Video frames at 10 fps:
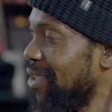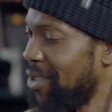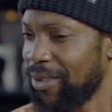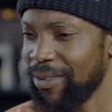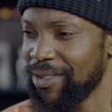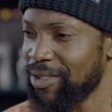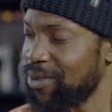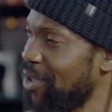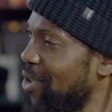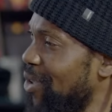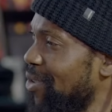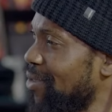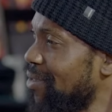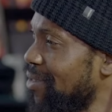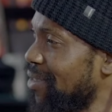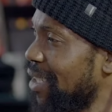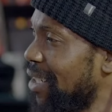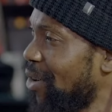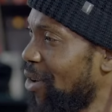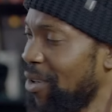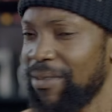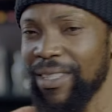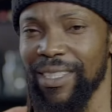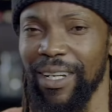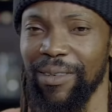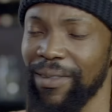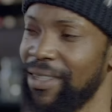you know, studio and all of this stuff,